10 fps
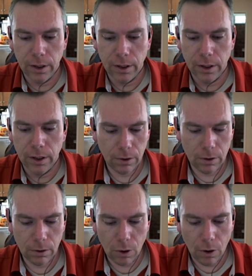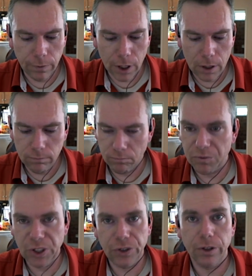So overall,
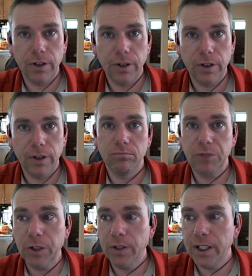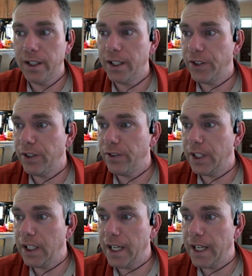this is a great unit. This is
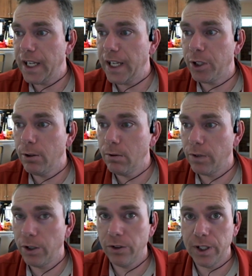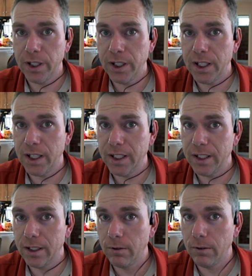the M2 version.
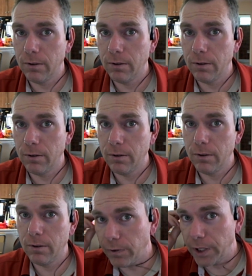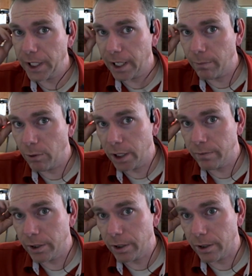Don't look at the reviews for the
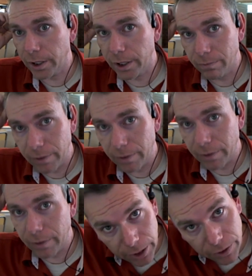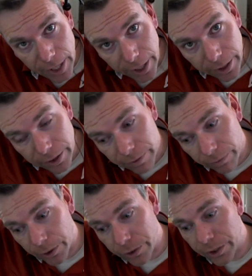M1 or actually it's not
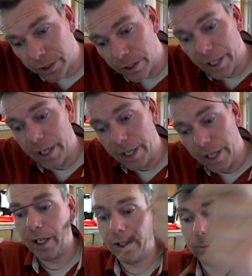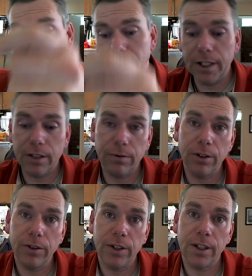versioned, but the previous
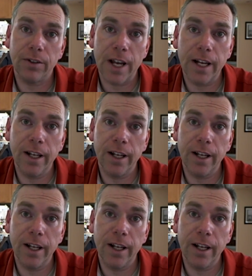version, it's not